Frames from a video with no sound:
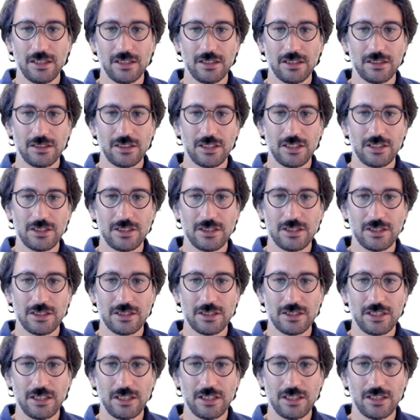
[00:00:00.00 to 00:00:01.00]
touches
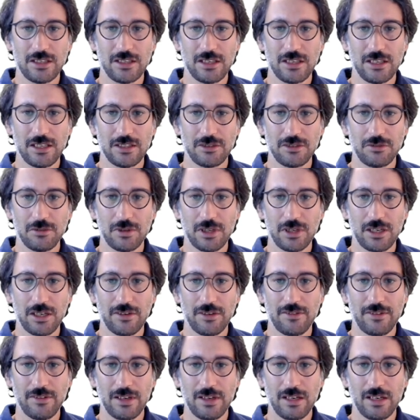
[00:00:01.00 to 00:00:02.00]
here and you have
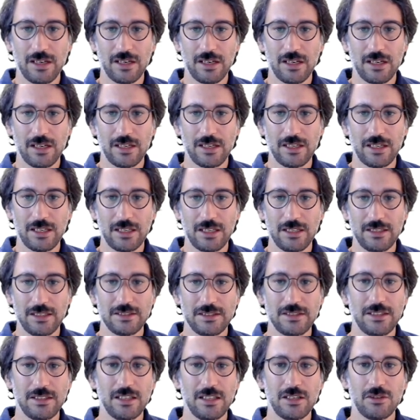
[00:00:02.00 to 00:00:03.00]
IL
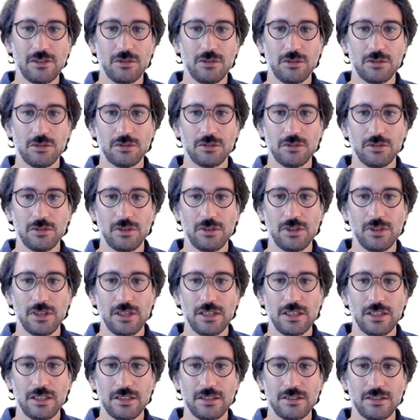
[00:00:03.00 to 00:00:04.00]
is equal to
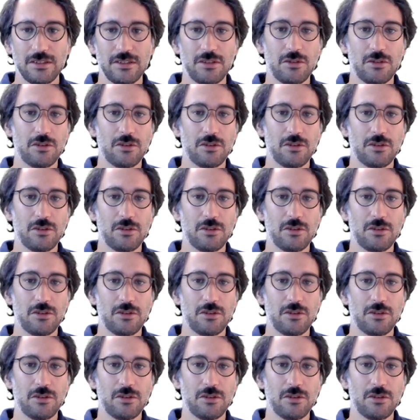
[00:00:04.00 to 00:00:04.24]
0